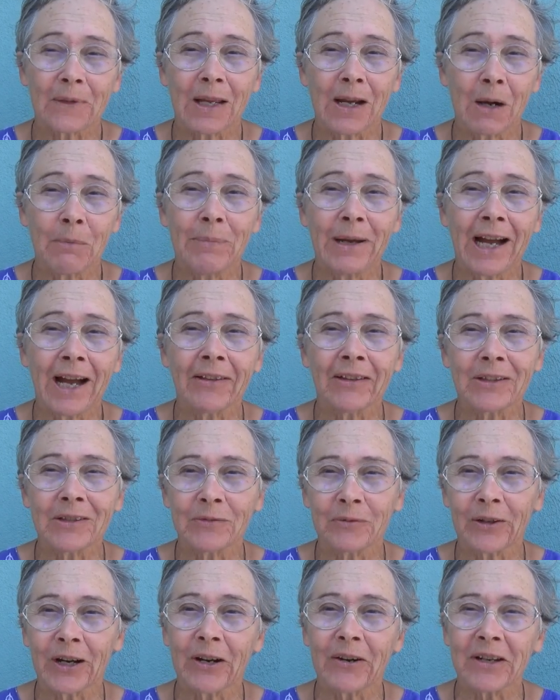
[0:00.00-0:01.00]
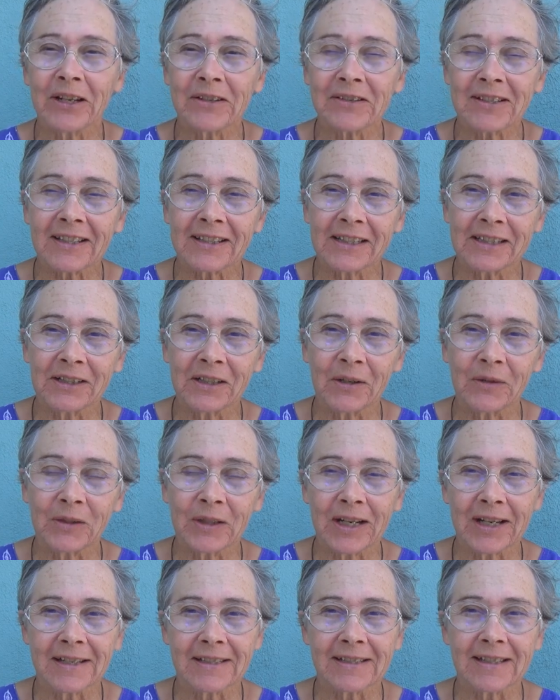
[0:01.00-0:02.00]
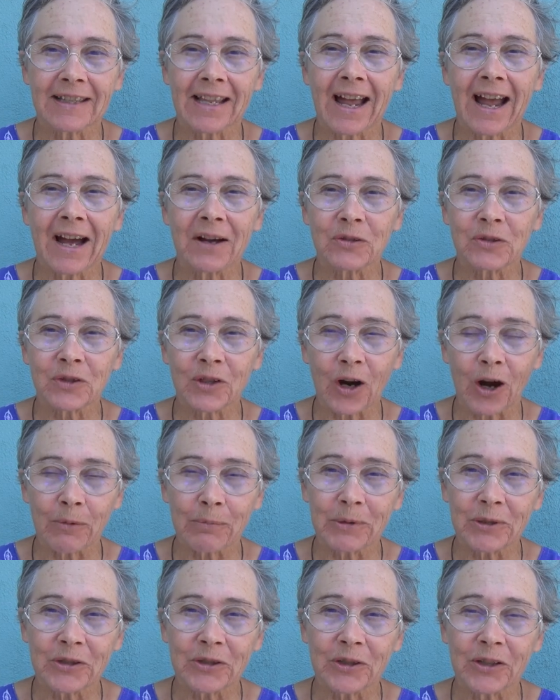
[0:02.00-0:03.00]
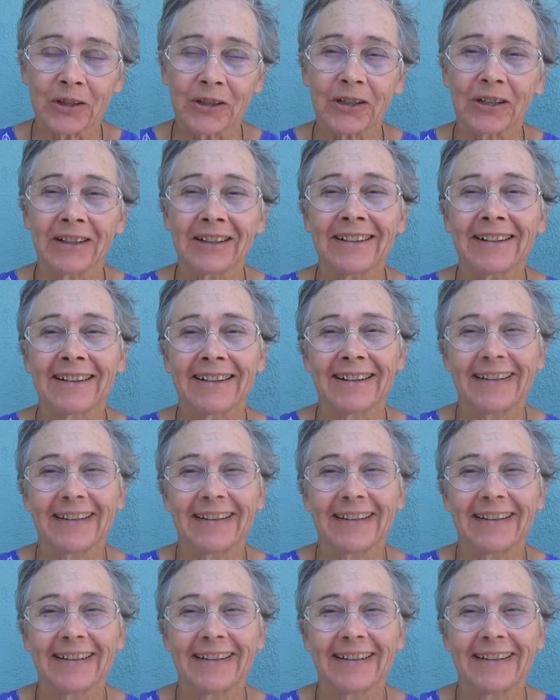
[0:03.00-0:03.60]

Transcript: a ballad variously known as The House Carpenter,